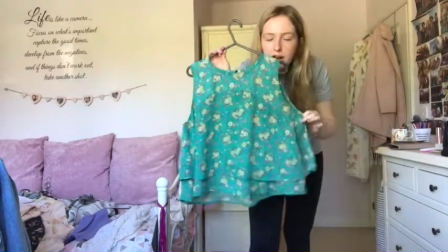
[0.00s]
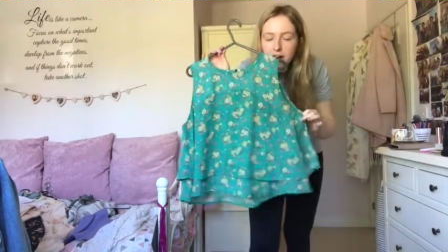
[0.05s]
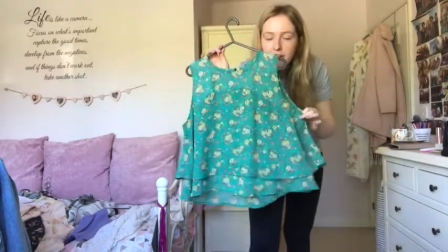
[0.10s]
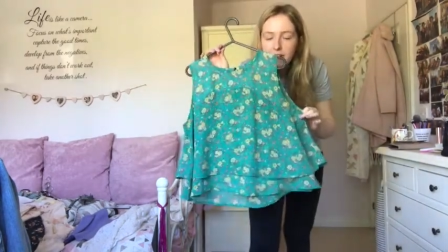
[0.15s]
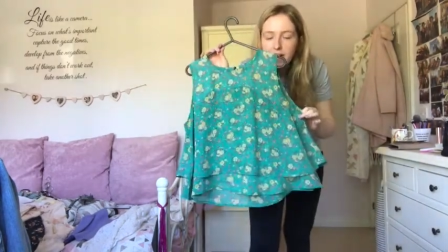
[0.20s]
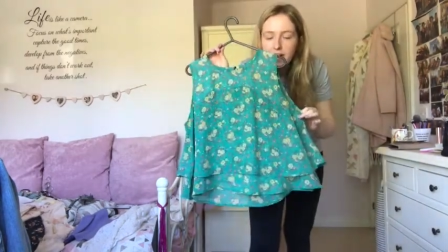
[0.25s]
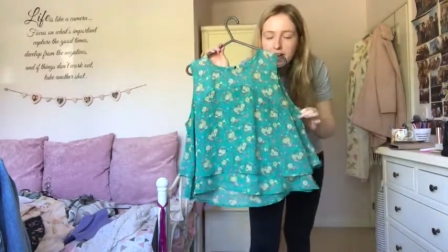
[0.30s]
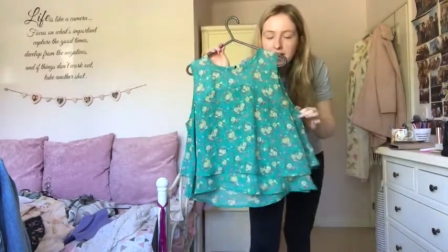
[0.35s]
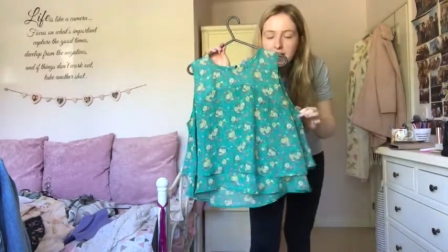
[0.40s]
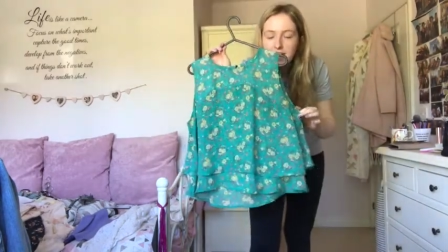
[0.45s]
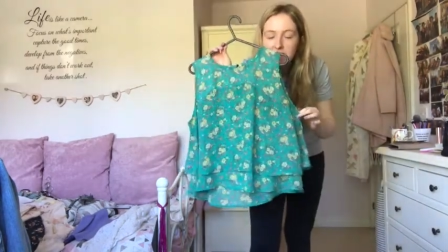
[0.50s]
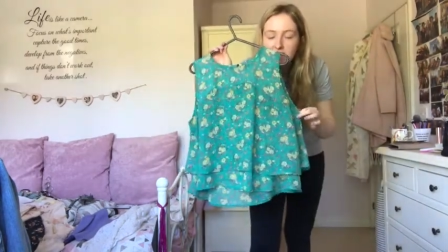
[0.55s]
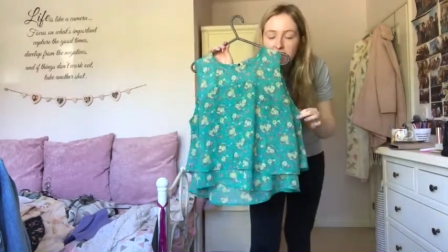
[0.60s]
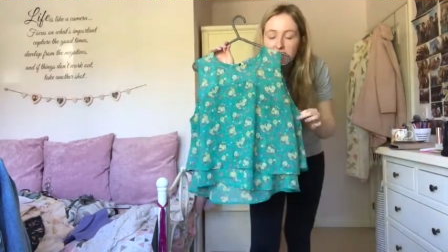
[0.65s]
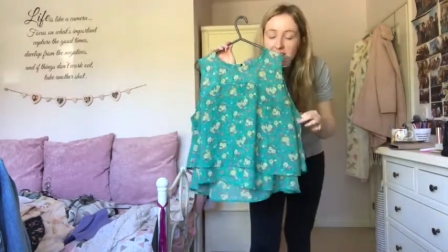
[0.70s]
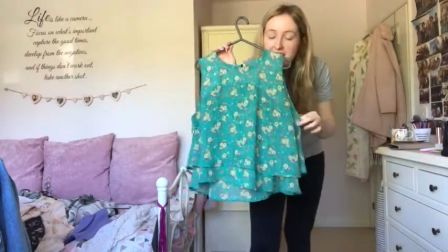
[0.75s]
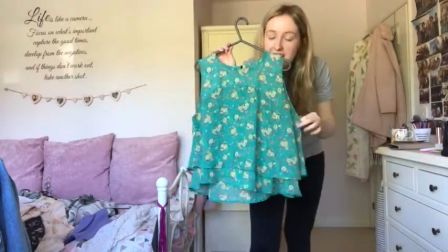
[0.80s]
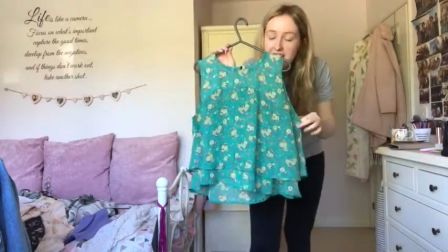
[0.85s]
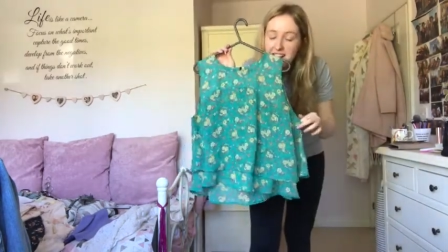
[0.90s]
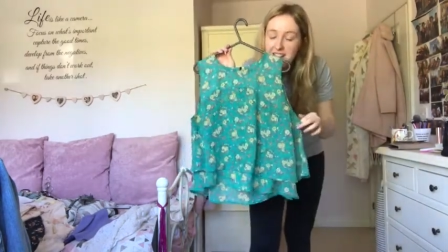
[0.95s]
I've had this for
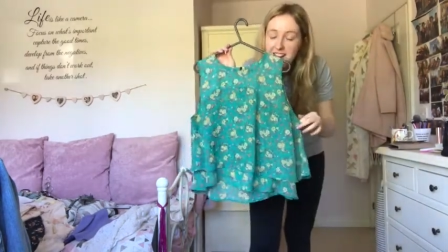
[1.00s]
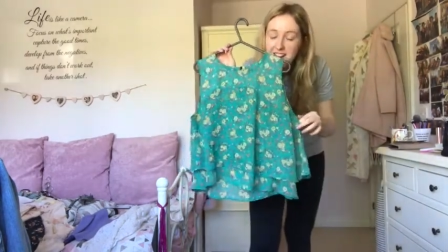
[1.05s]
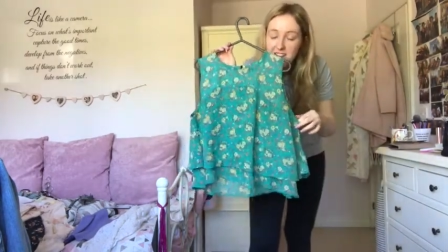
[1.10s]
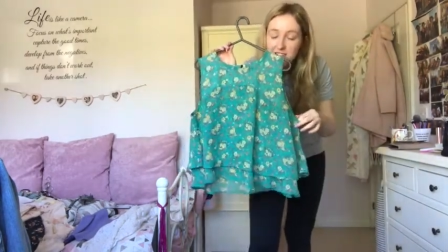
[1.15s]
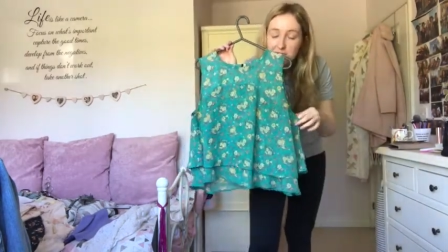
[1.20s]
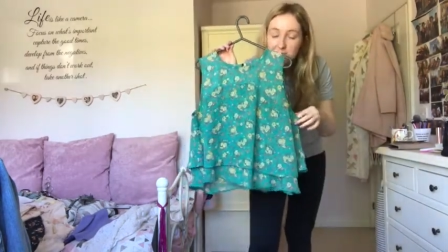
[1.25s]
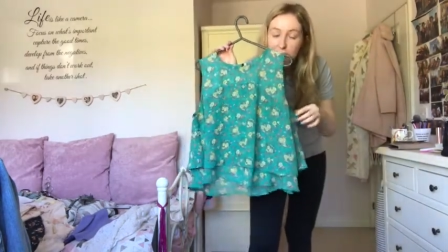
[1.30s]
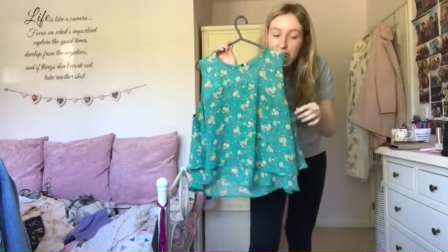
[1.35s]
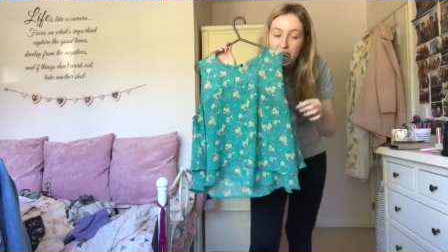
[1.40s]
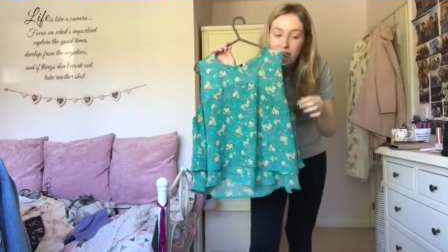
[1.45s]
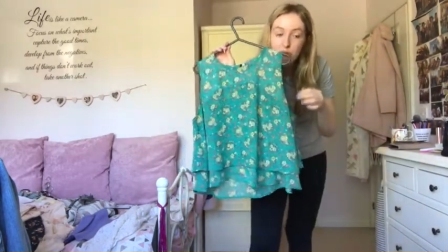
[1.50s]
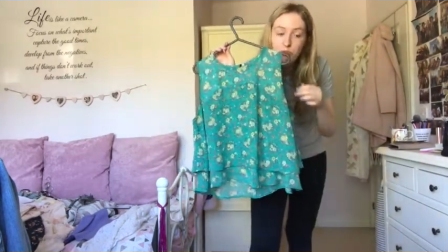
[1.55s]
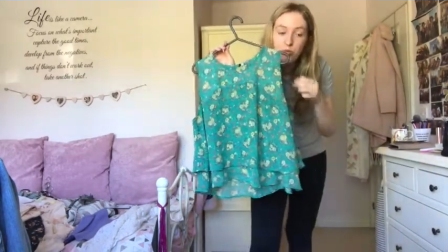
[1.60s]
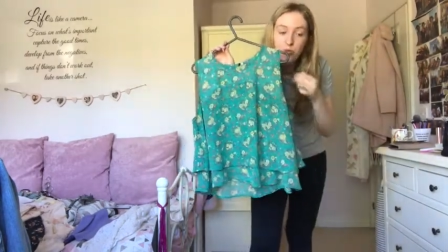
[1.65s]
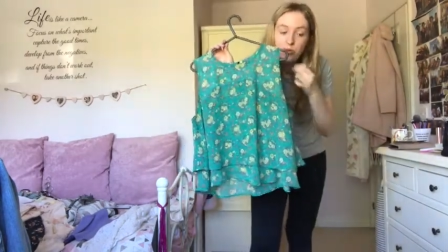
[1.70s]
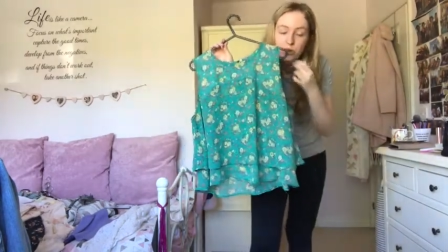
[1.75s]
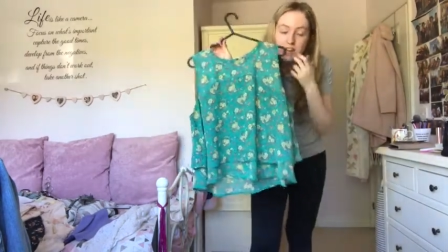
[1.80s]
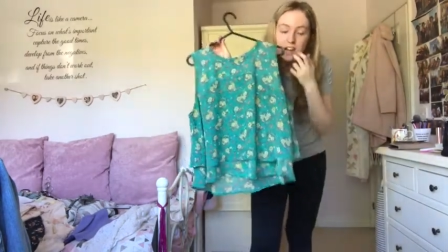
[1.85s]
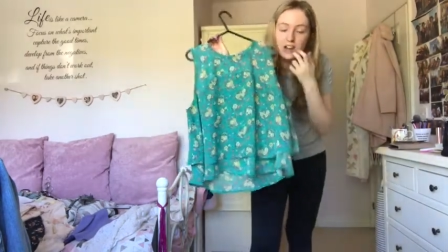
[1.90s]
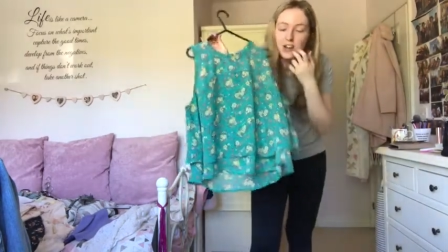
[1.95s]
years, and I have
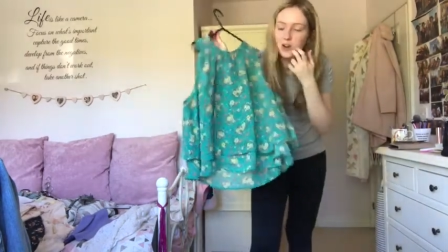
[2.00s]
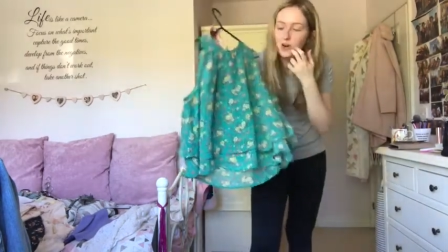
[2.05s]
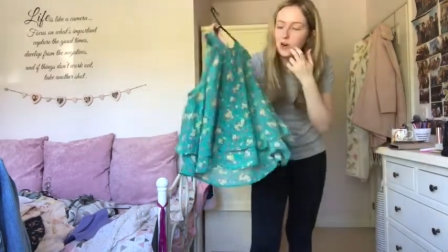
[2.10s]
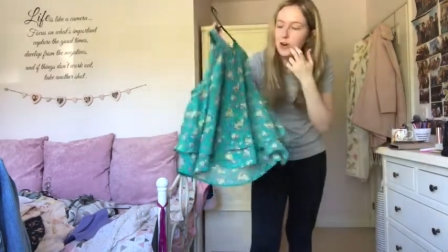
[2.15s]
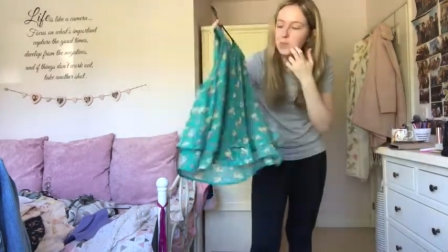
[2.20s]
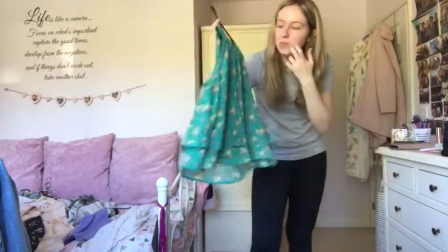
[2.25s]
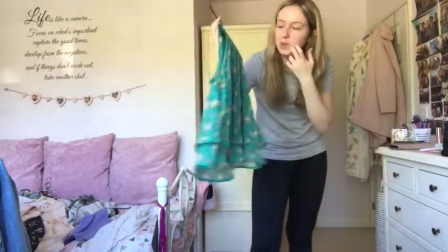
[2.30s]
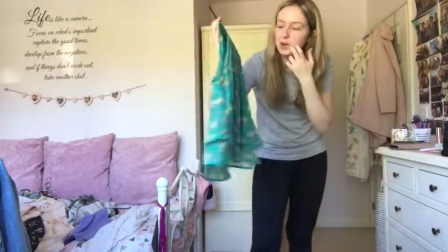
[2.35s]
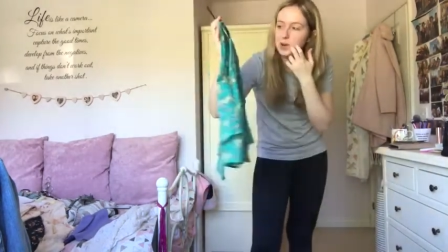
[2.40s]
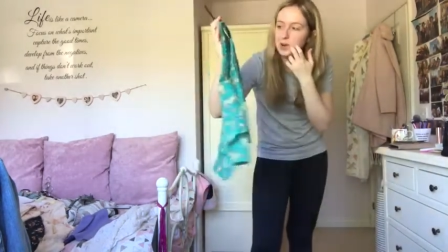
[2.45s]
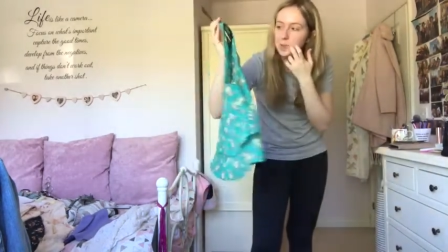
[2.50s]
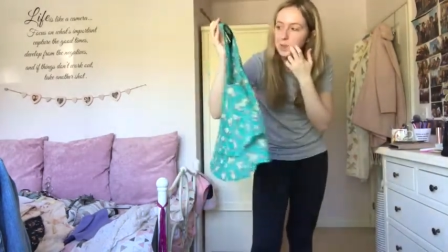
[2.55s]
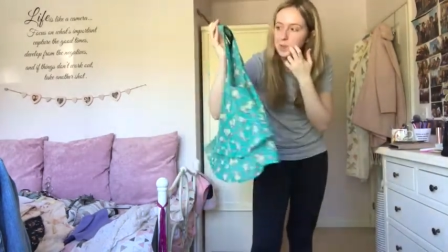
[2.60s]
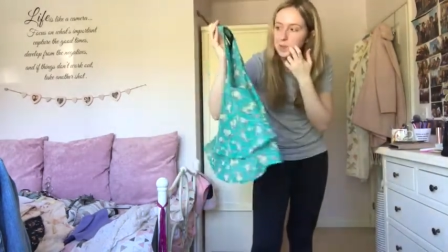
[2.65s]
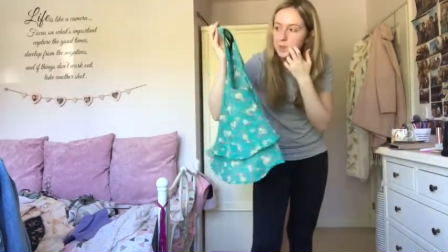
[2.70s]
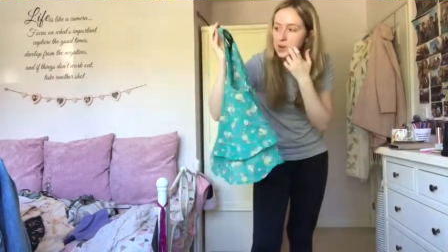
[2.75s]
worn it a lot, but